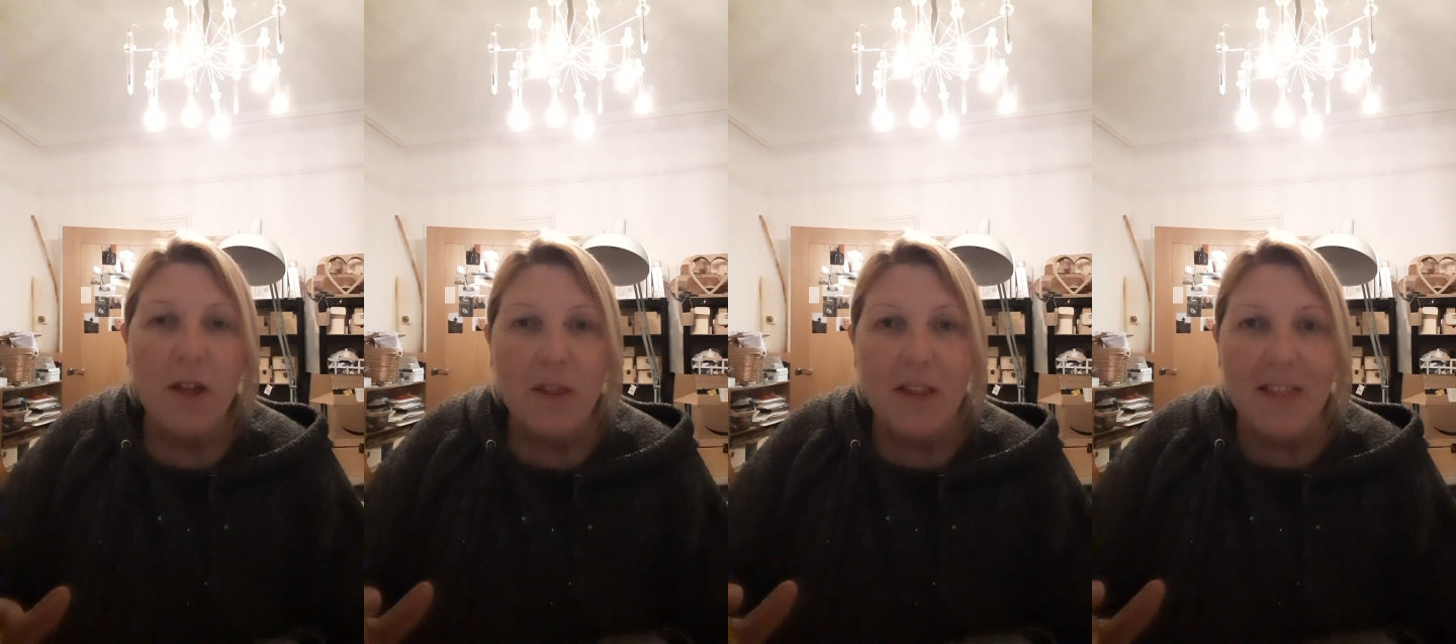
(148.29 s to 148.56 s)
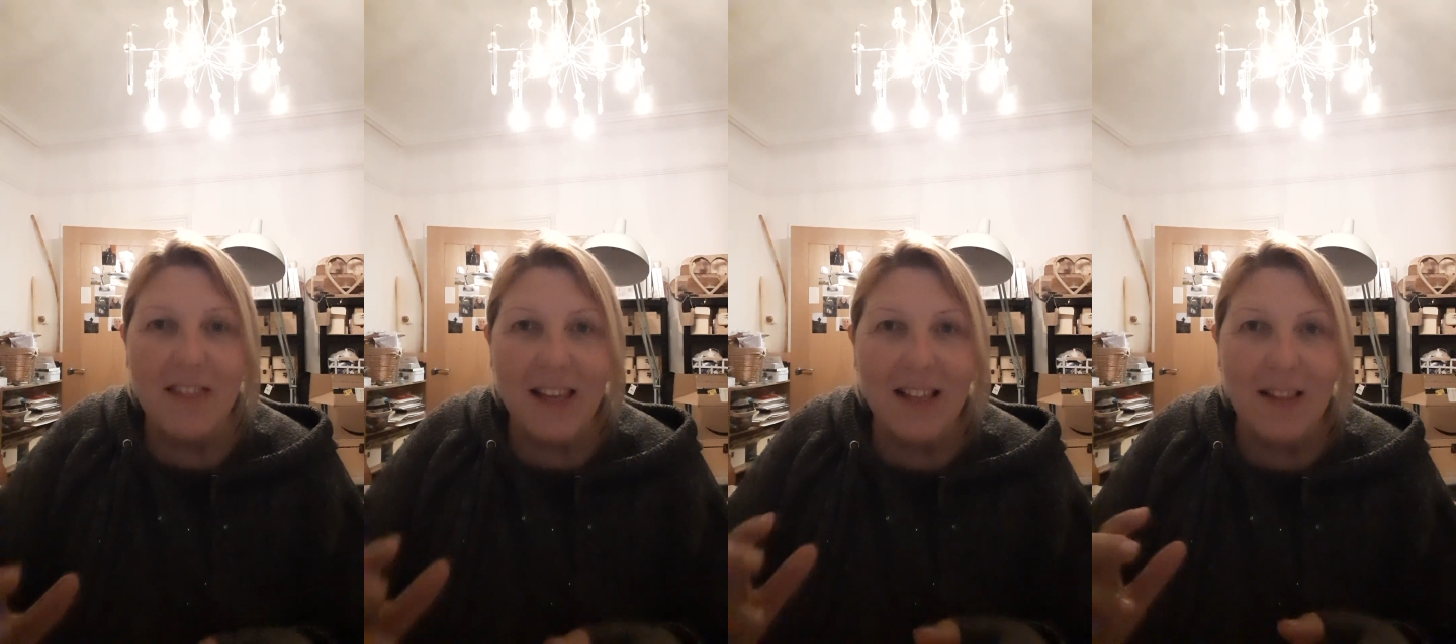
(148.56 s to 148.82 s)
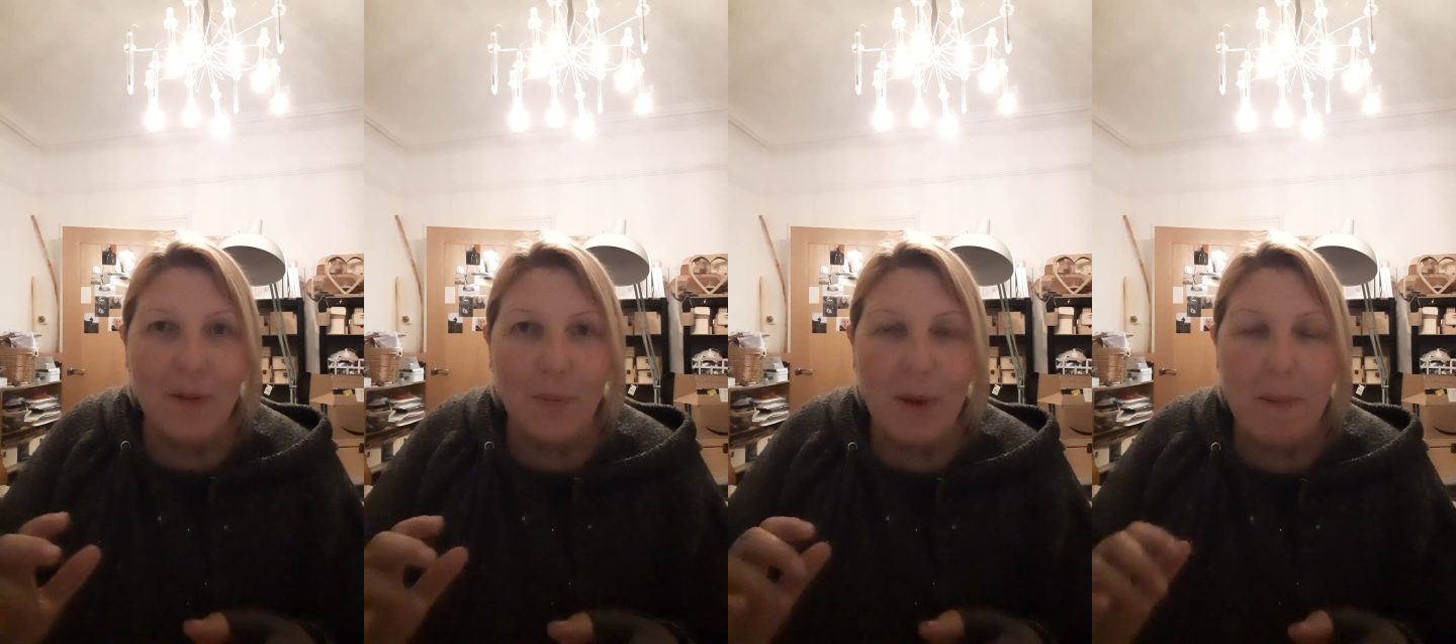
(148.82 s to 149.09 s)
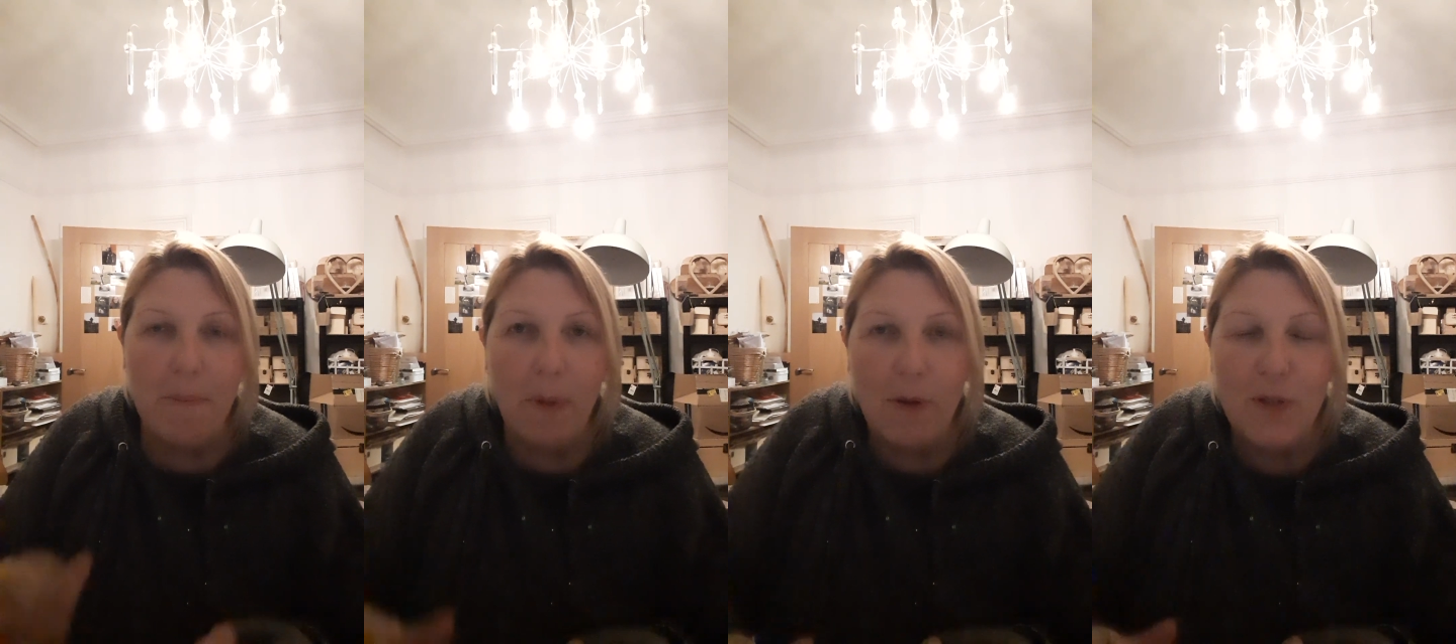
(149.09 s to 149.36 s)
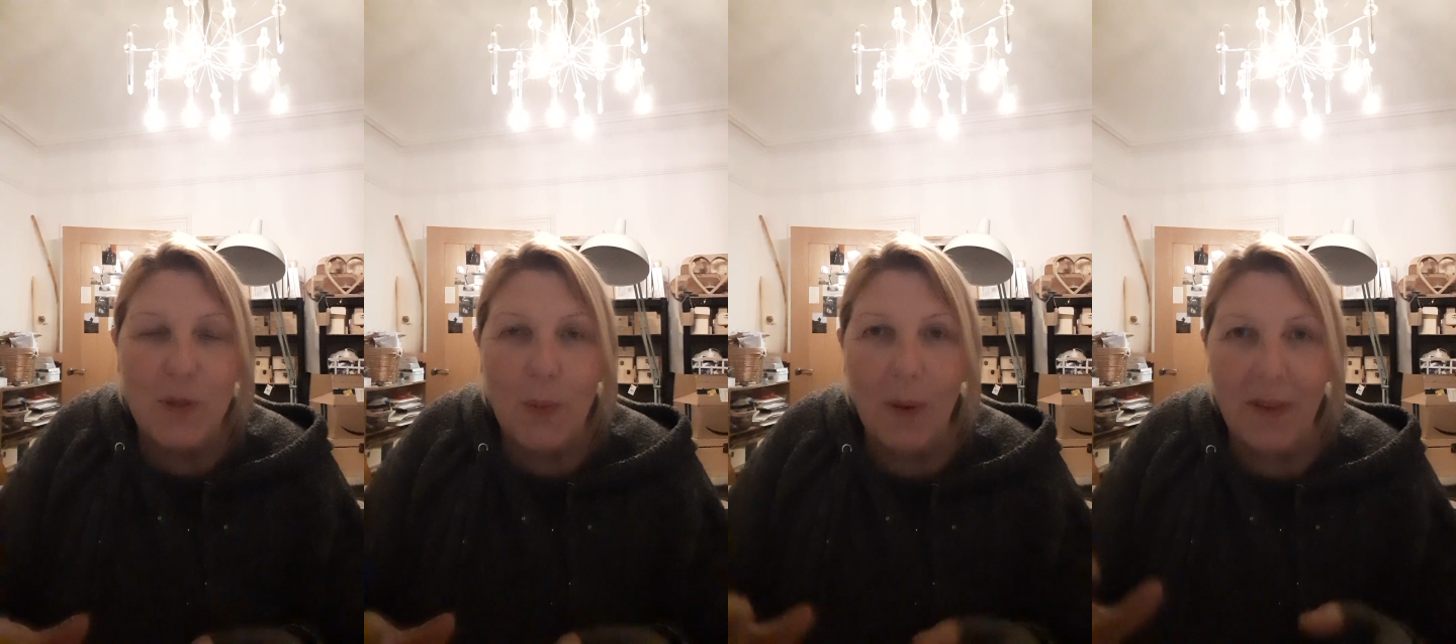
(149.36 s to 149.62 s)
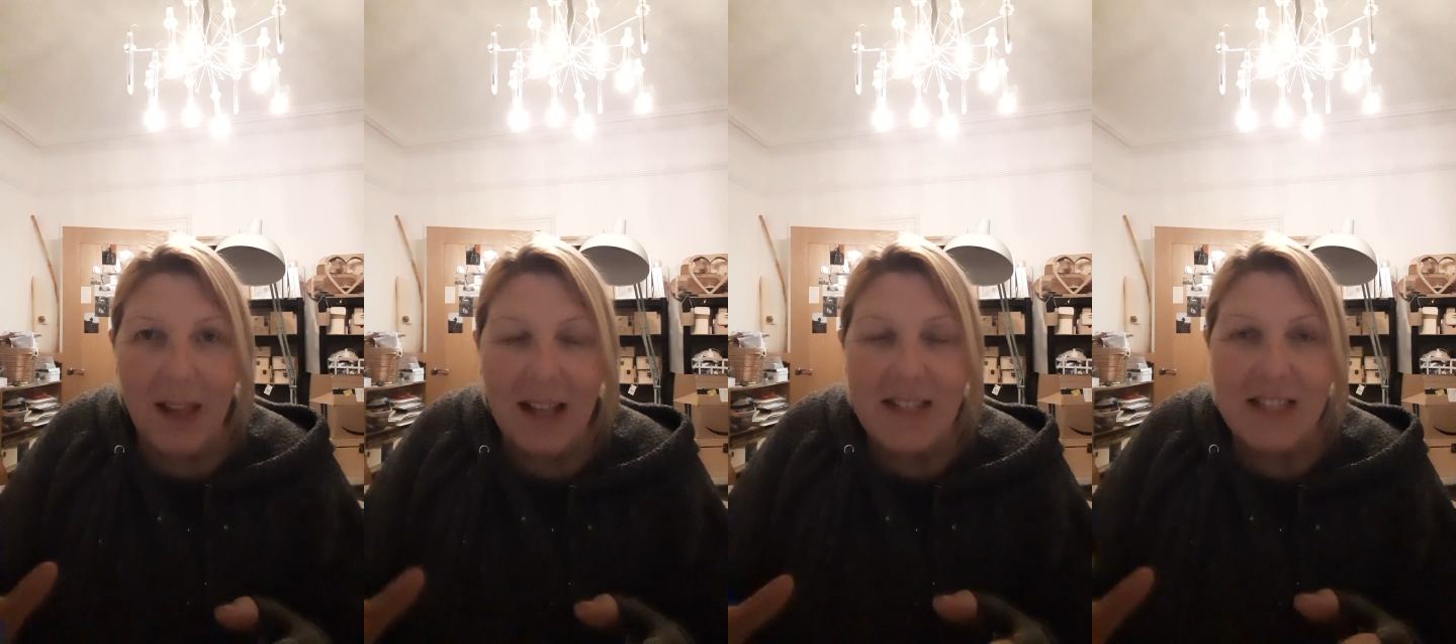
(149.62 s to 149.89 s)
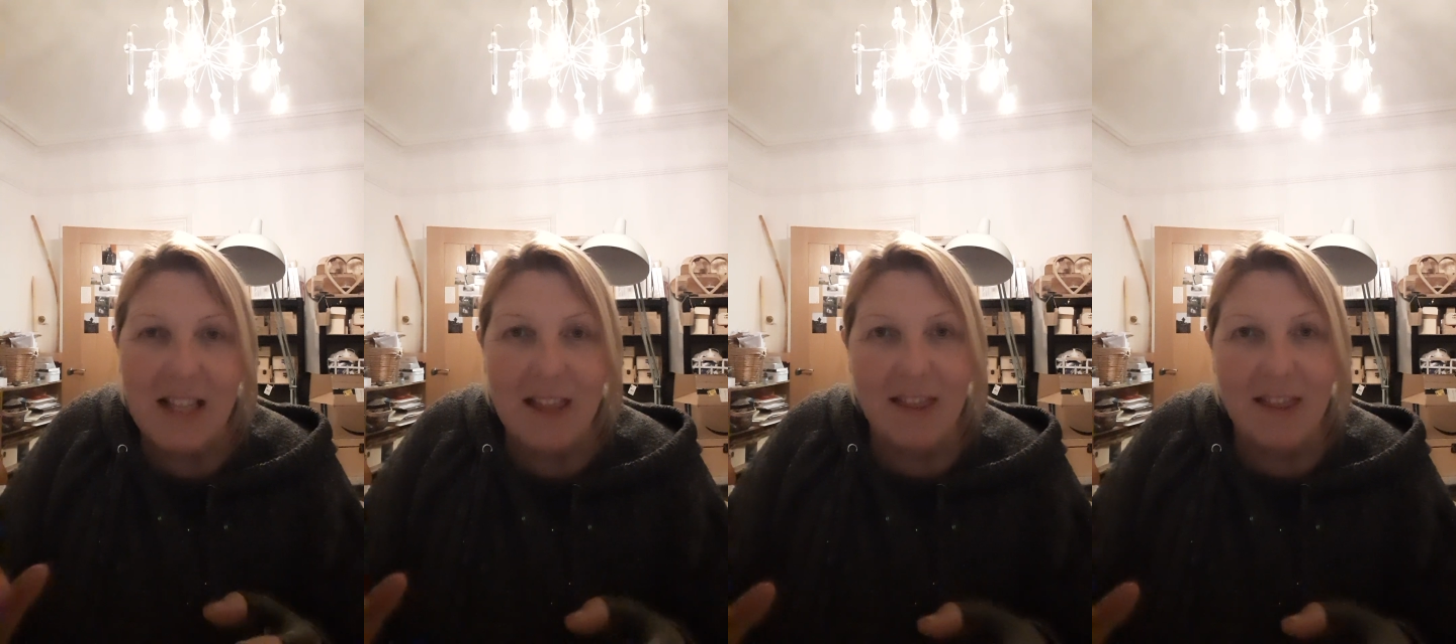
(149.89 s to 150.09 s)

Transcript: the thing that we most want, that's the